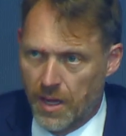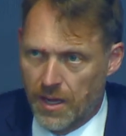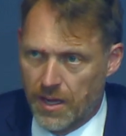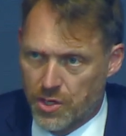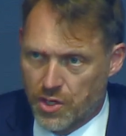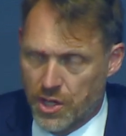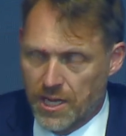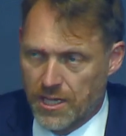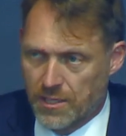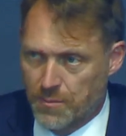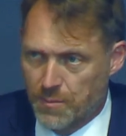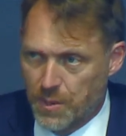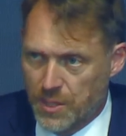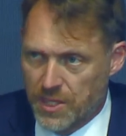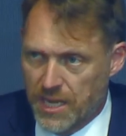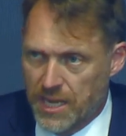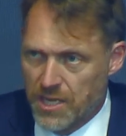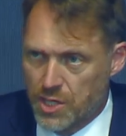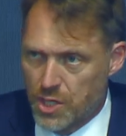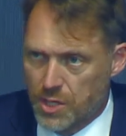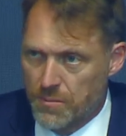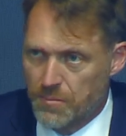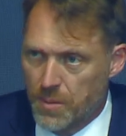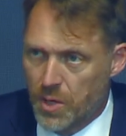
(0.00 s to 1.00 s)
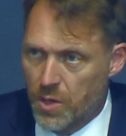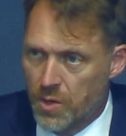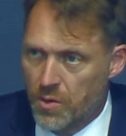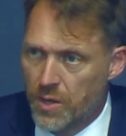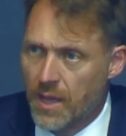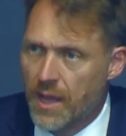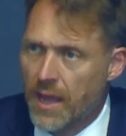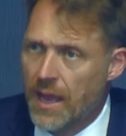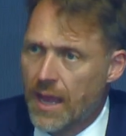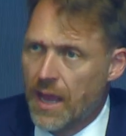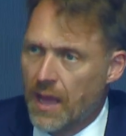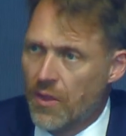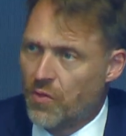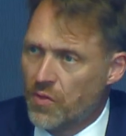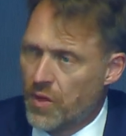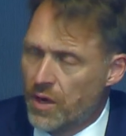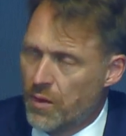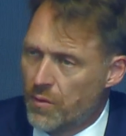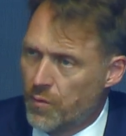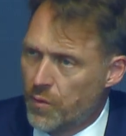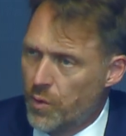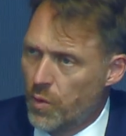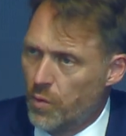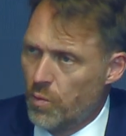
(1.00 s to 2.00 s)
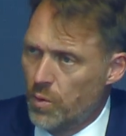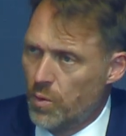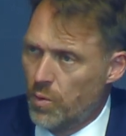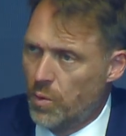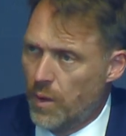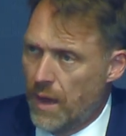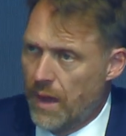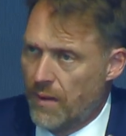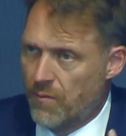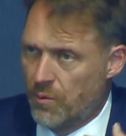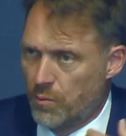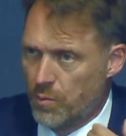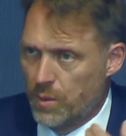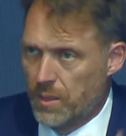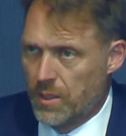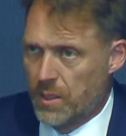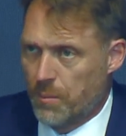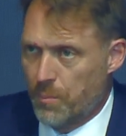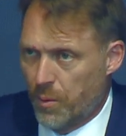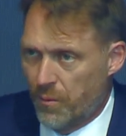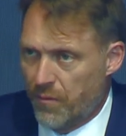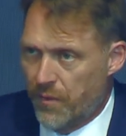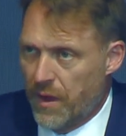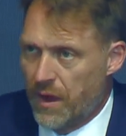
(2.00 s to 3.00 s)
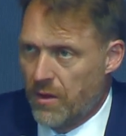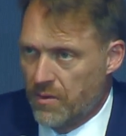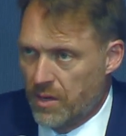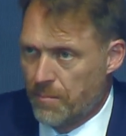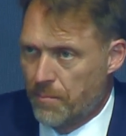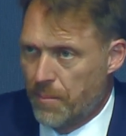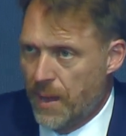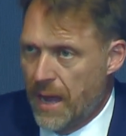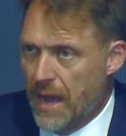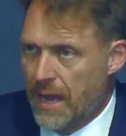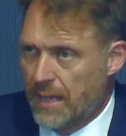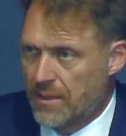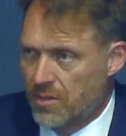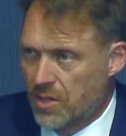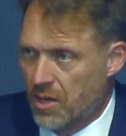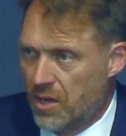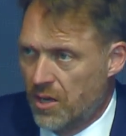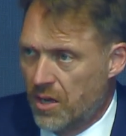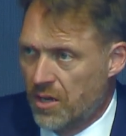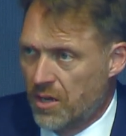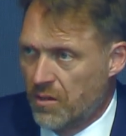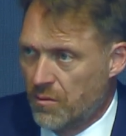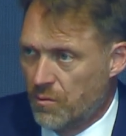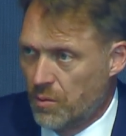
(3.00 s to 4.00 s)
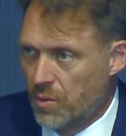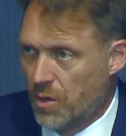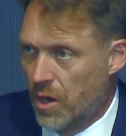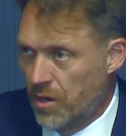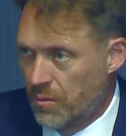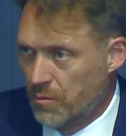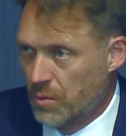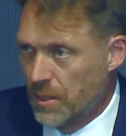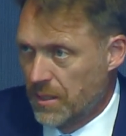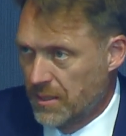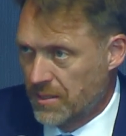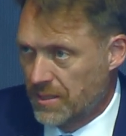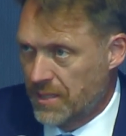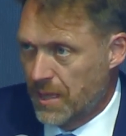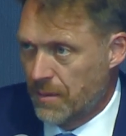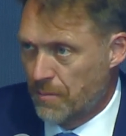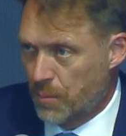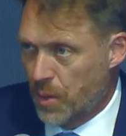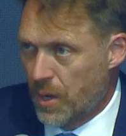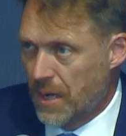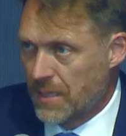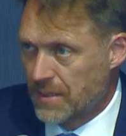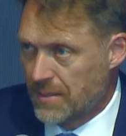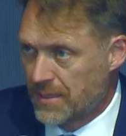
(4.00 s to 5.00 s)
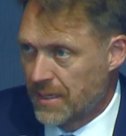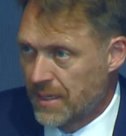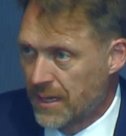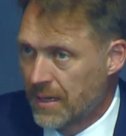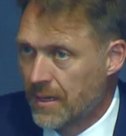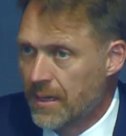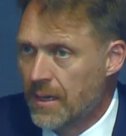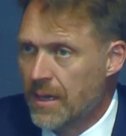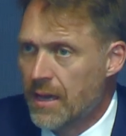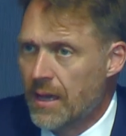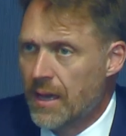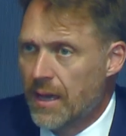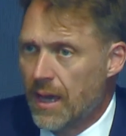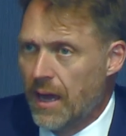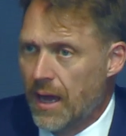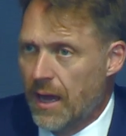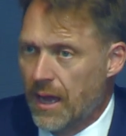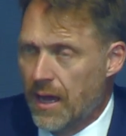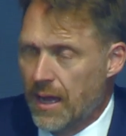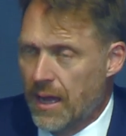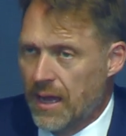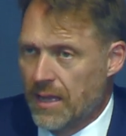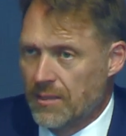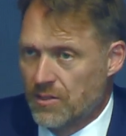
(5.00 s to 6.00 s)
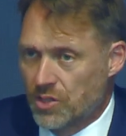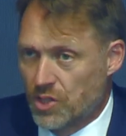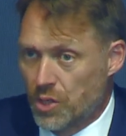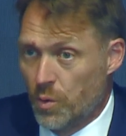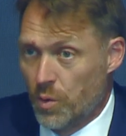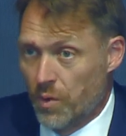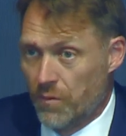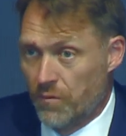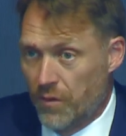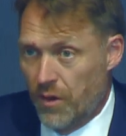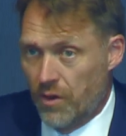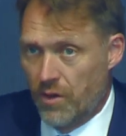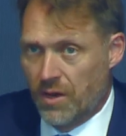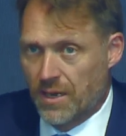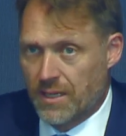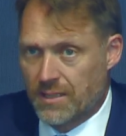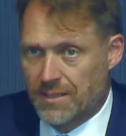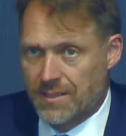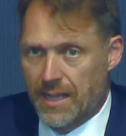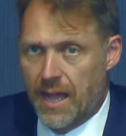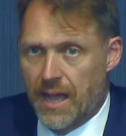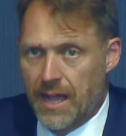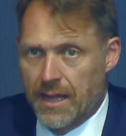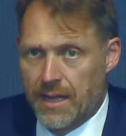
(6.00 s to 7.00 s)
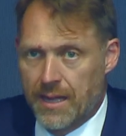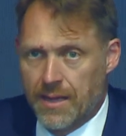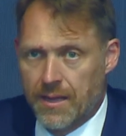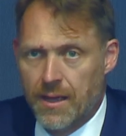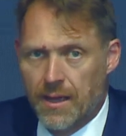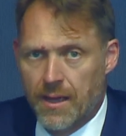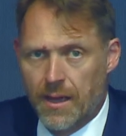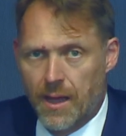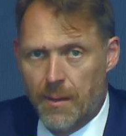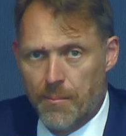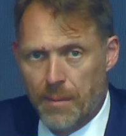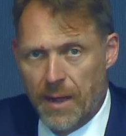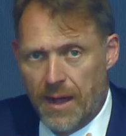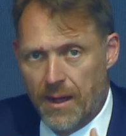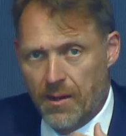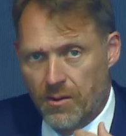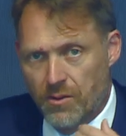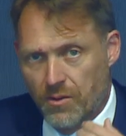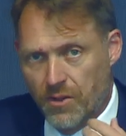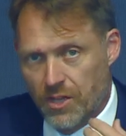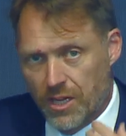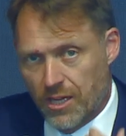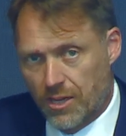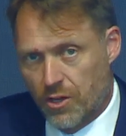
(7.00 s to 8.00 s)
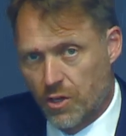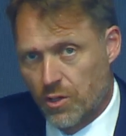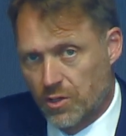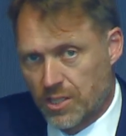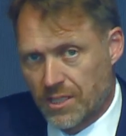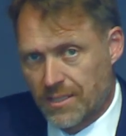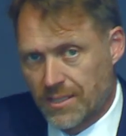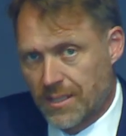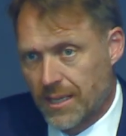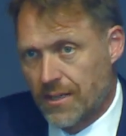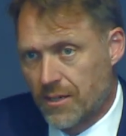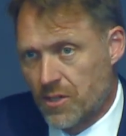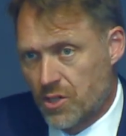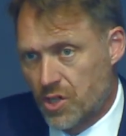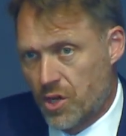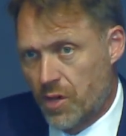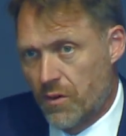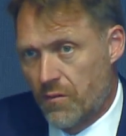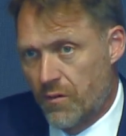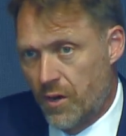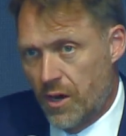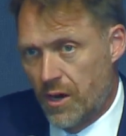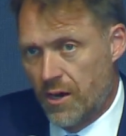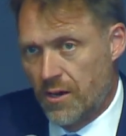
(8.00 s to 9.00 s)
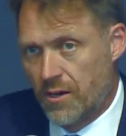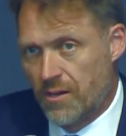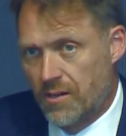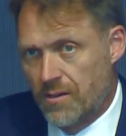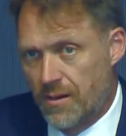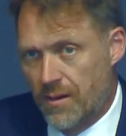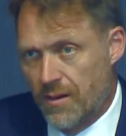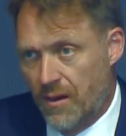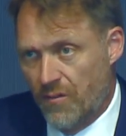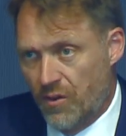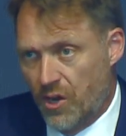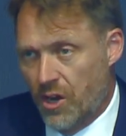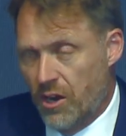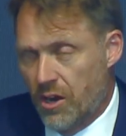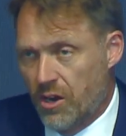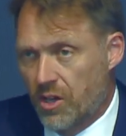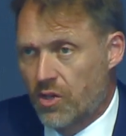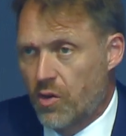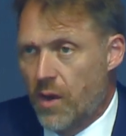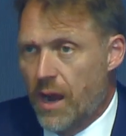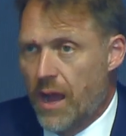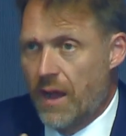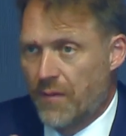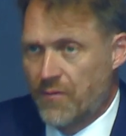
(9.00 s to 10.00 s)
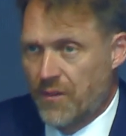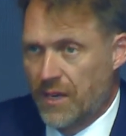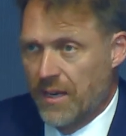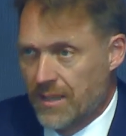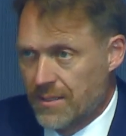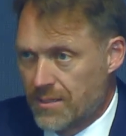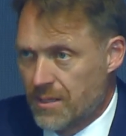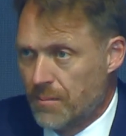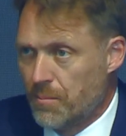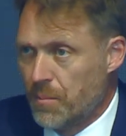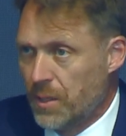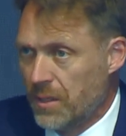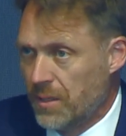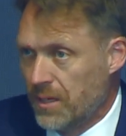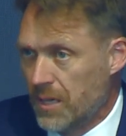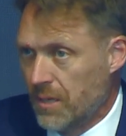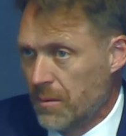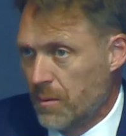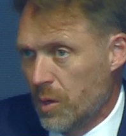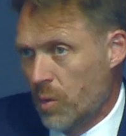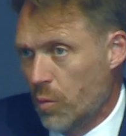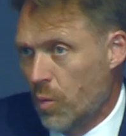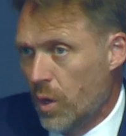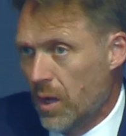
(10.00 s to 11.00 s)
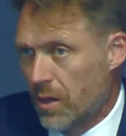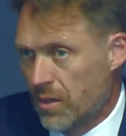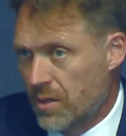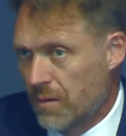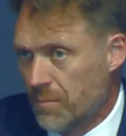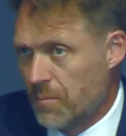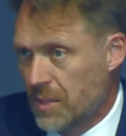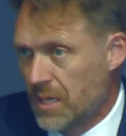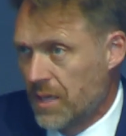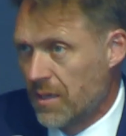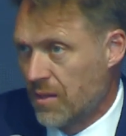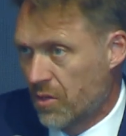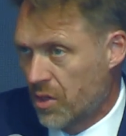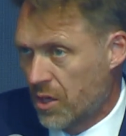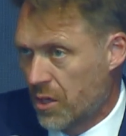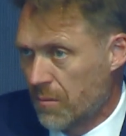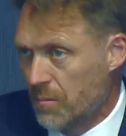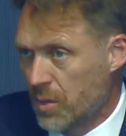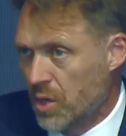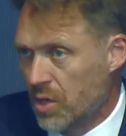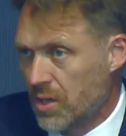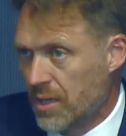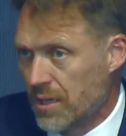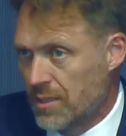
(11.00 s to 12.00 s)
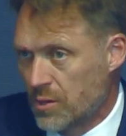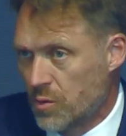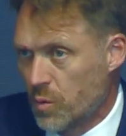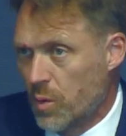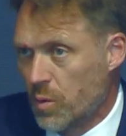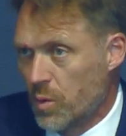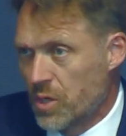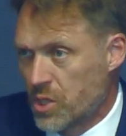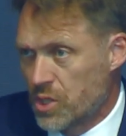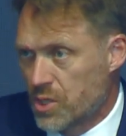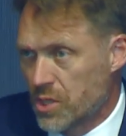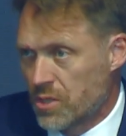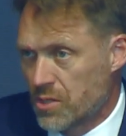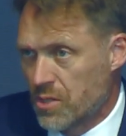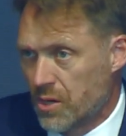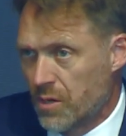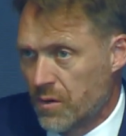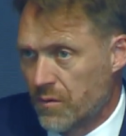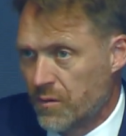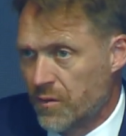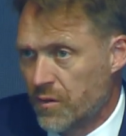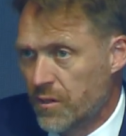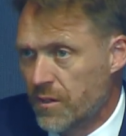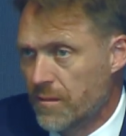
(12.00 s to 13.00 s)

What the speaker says: transportation mode, and therefore will have a really profound impact on real estate pricing. And so we're very excited about the acoustic signature of our aircraft and its ability to be welcomed into the communities we wish to serve.